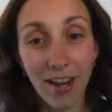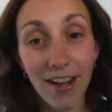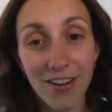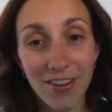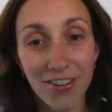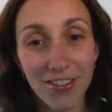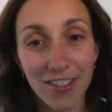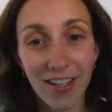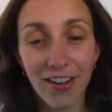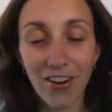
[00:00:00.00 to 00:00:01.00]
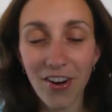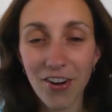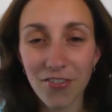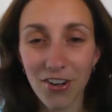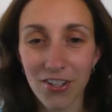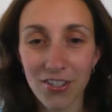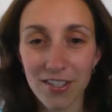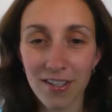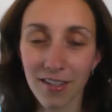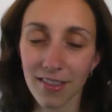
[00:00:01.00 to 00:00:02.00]
and I know, in our heart of
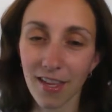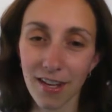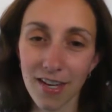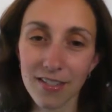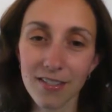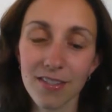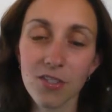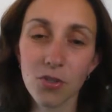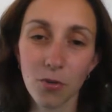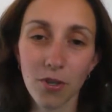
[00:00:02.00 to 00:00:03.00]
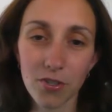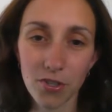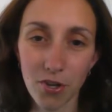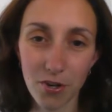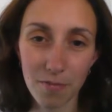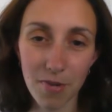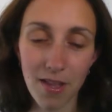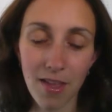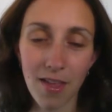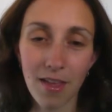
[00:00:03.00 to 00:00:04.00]
hearts, that it's the short-term
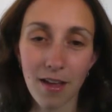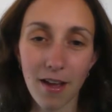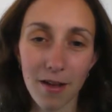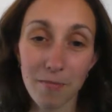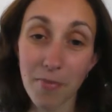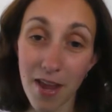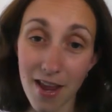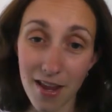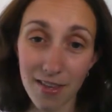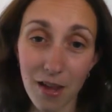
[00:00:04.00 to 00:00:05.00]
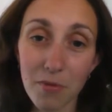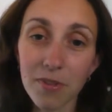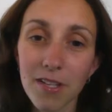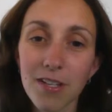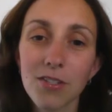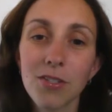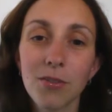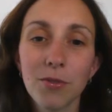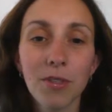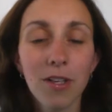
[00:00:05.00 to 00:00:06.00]
pain that will lead
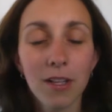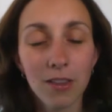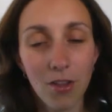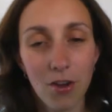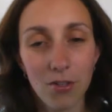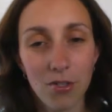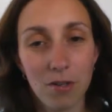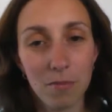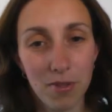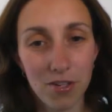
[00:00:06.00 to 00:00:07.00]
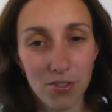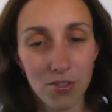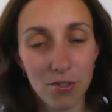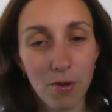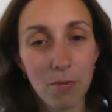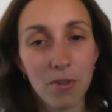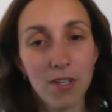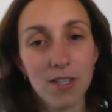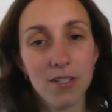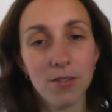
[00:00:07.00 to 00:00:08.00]
to long-term pleasure. So it will
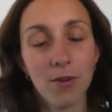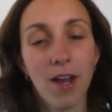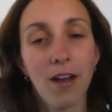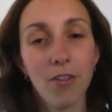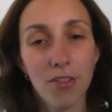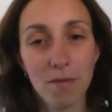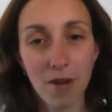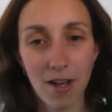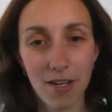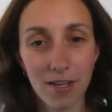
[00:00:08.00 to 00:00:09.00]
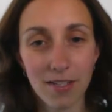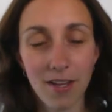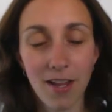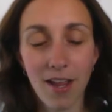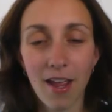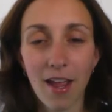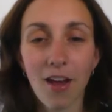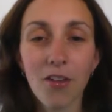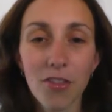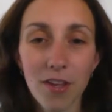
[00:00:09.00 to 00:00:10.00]
lead to healthy bodies,
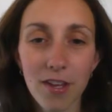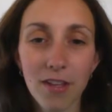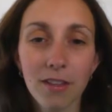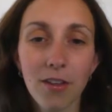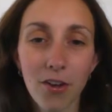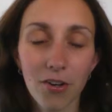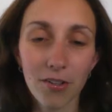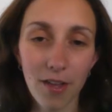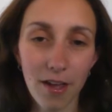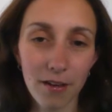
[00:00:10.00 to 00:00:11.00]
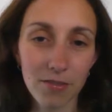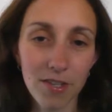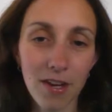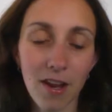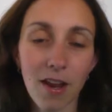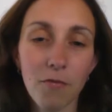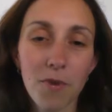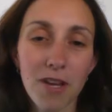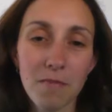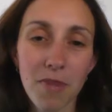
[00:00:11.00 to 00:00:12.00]
healthy, longer lives, if
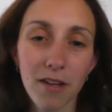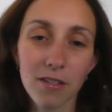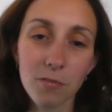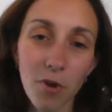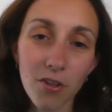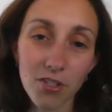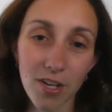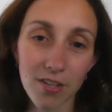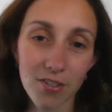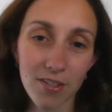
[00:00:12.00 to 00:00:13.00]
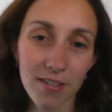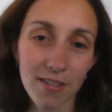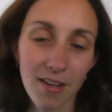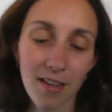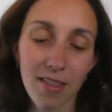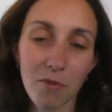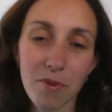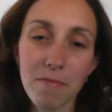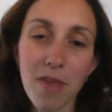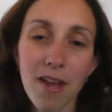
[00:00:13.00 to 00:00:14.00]
we can make small changes that
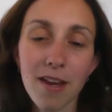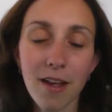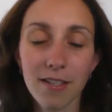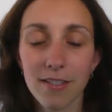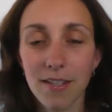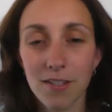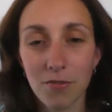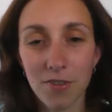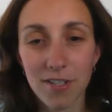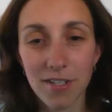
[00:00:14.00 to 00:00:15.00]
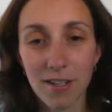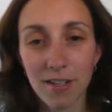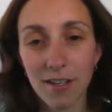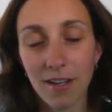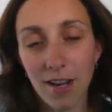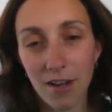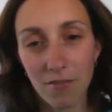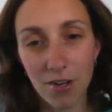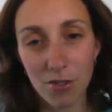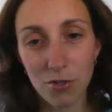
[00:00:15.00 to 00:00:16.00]
we may not see a difference in a
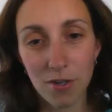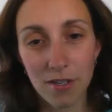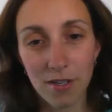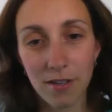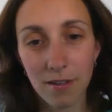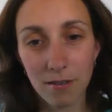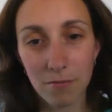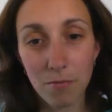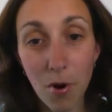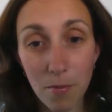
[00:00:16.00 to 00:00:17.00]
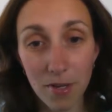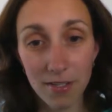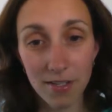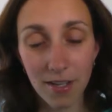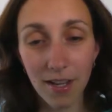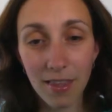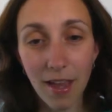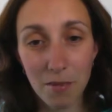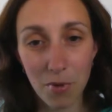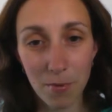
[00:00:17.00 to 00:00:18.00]
very short moment. In
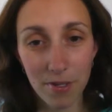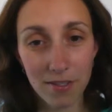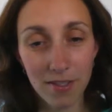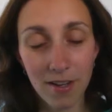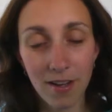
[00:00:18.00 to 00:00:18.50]
that moment,